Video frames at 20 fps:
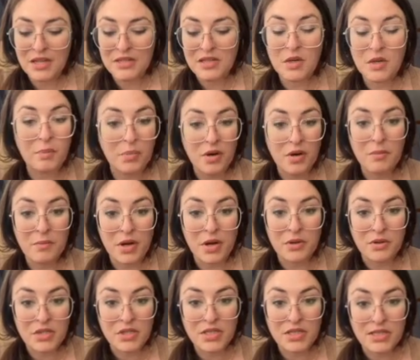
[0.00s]

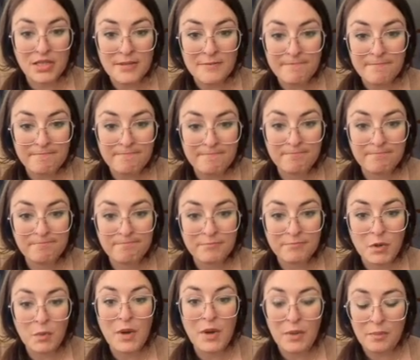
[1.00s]
promote
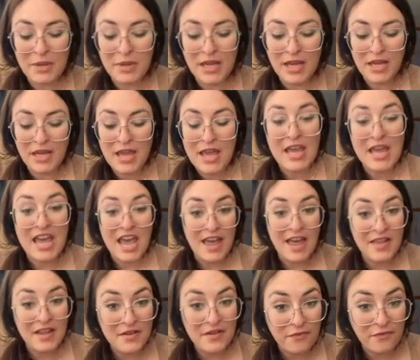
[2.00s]
well-being, and
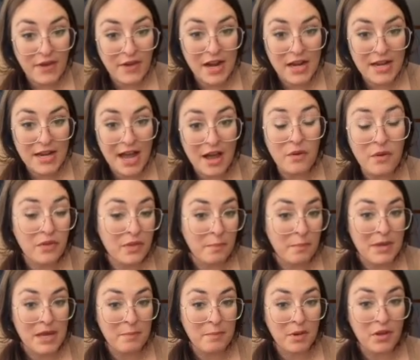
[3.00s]
then to find out that
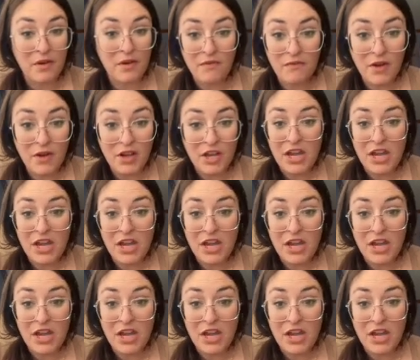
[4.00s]
people are fucking